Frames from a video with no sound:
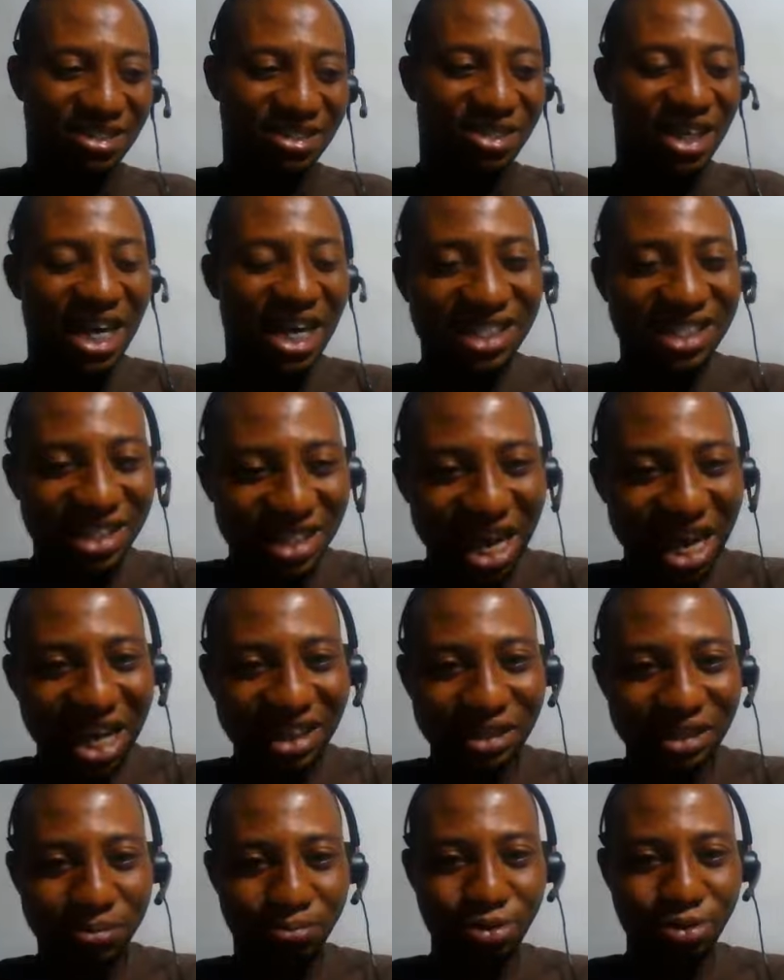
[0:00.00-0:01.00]
You can
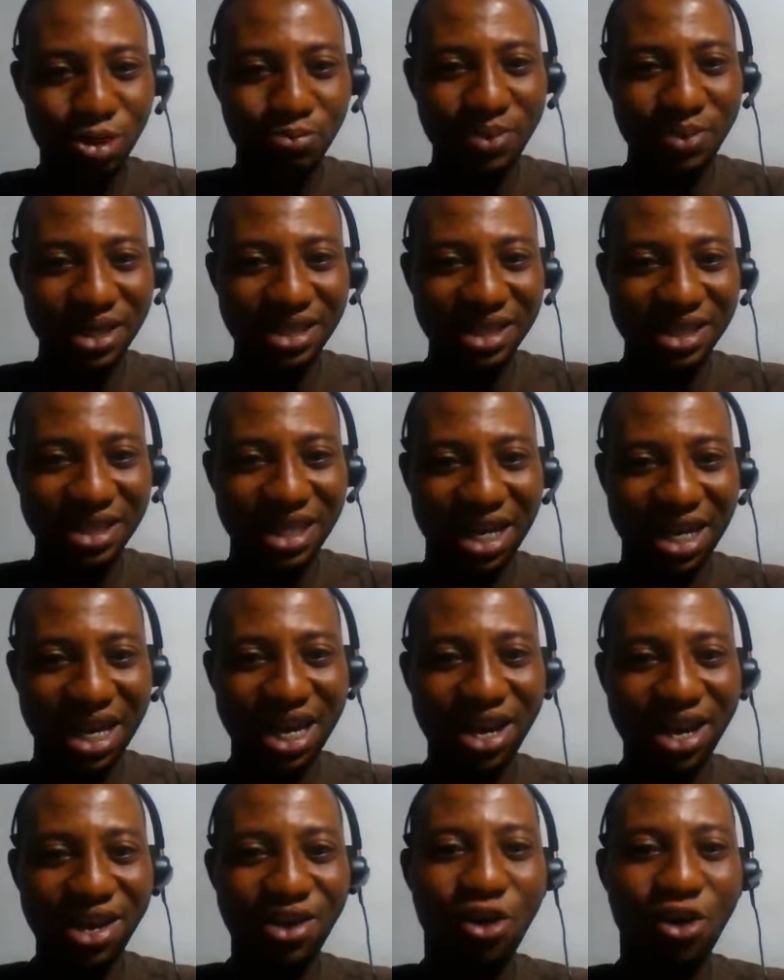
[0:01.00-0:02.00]
start prospecting
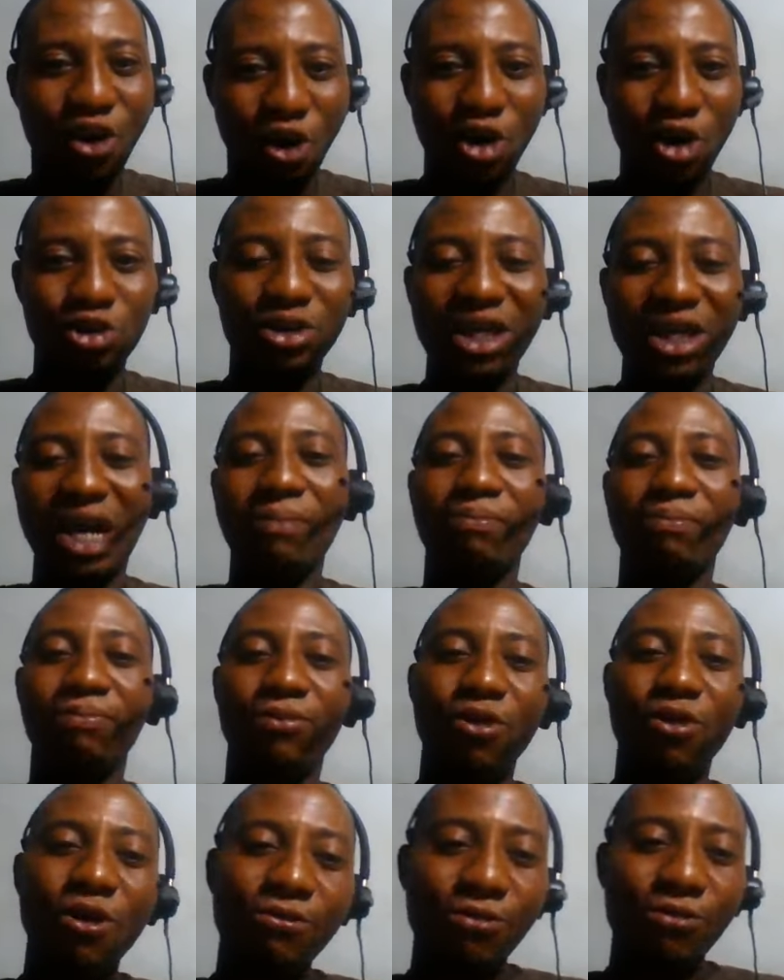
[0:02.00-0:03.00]
there, or you can
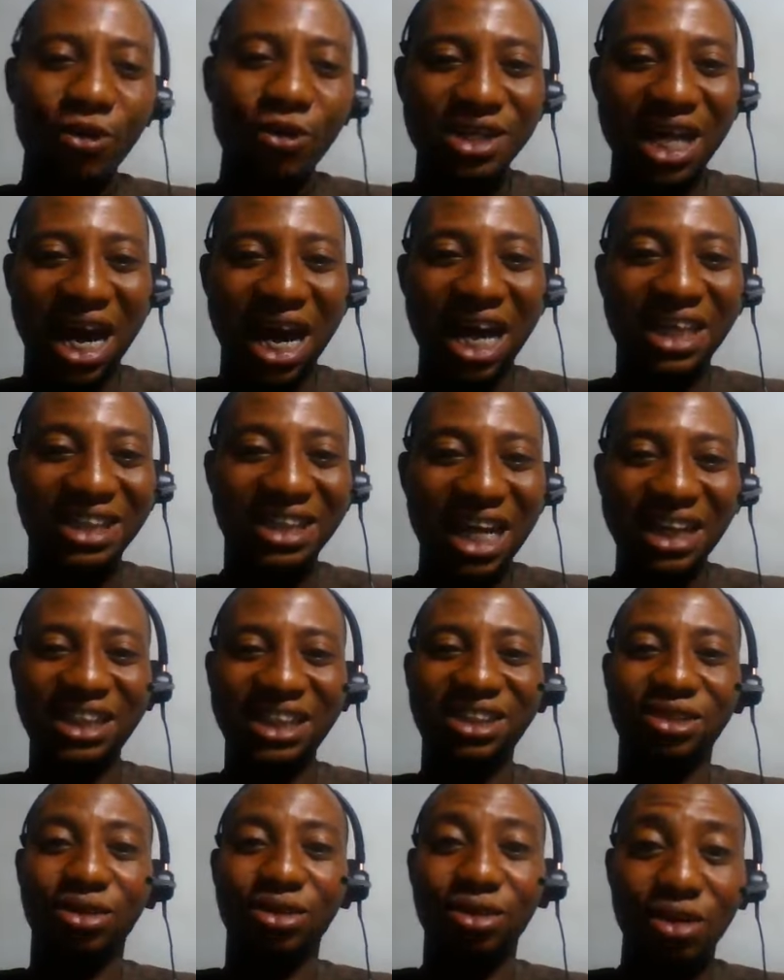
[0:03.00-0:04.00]
go further,
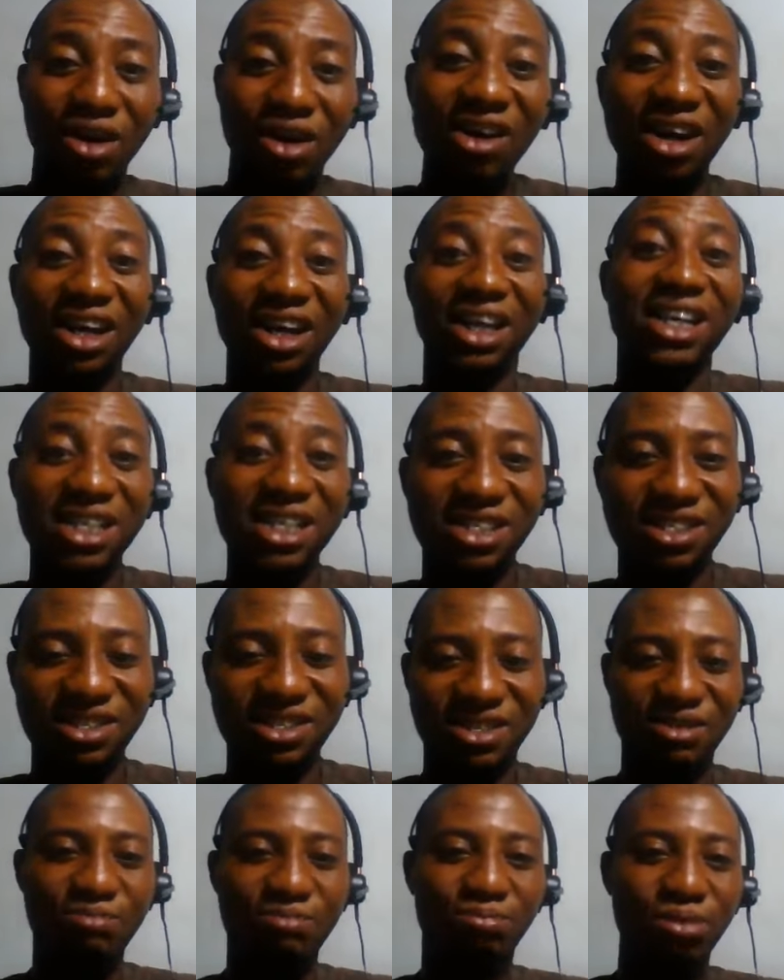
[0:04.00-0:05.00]
that is long list
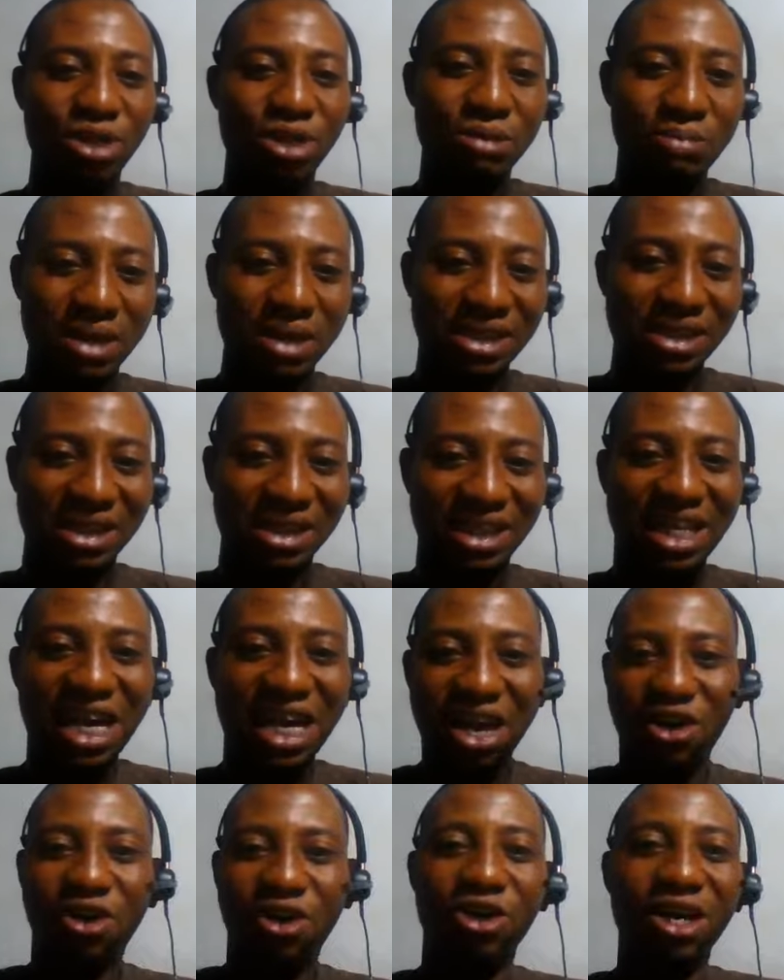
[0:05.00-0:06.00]
prospecting,
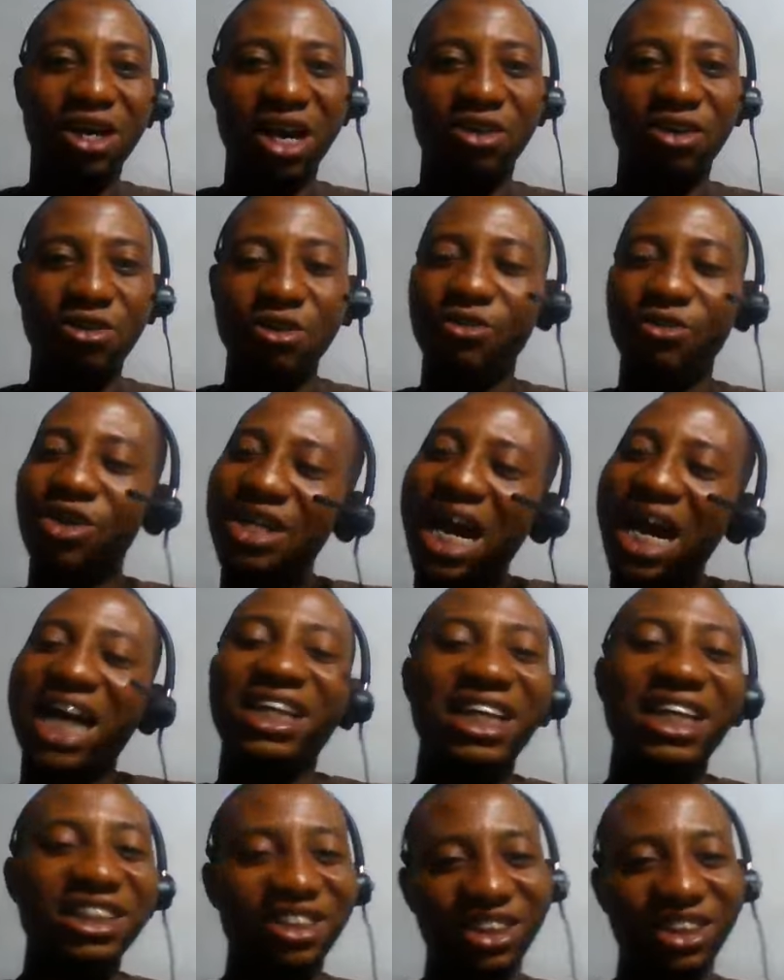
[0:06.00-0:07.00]
or you can go further
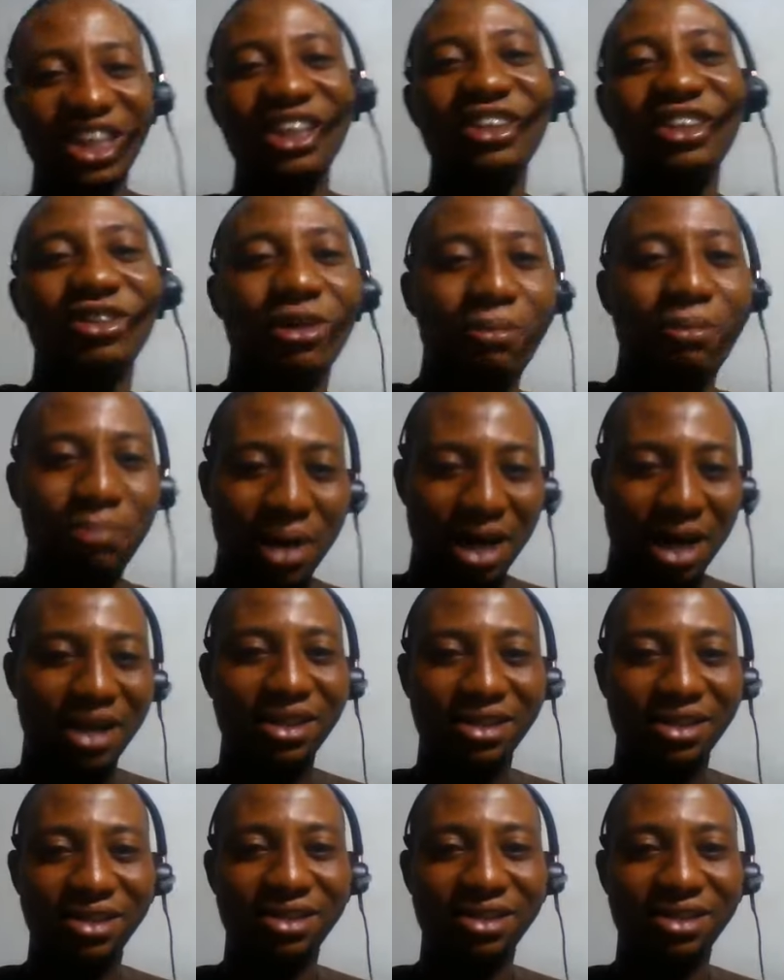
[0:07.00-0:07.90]
and exchange number.